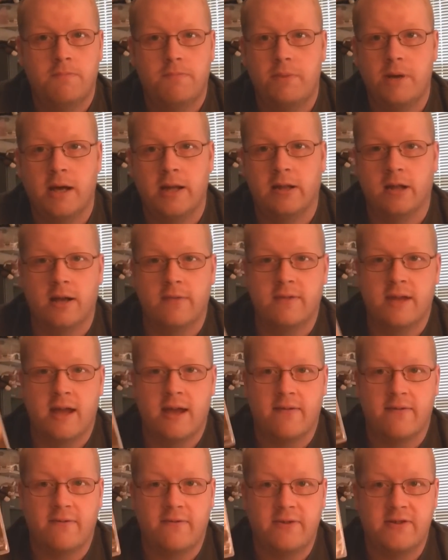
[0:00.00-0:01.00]
But I'd love to
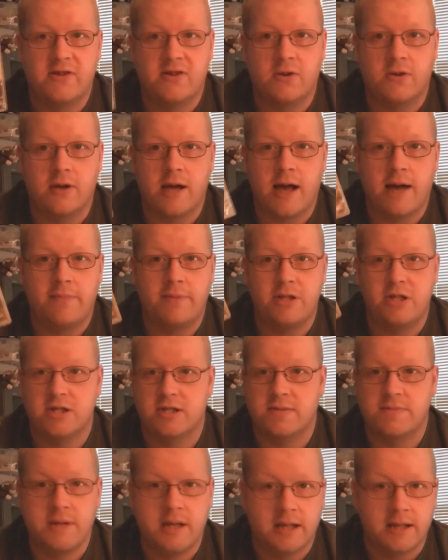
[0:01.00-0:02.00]
have a physical copy
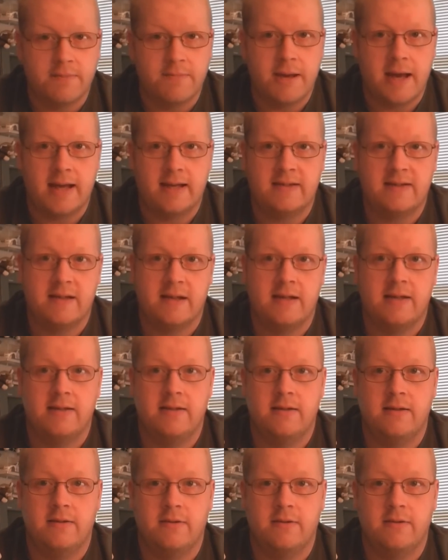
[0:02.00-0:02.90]
just to be on the back side,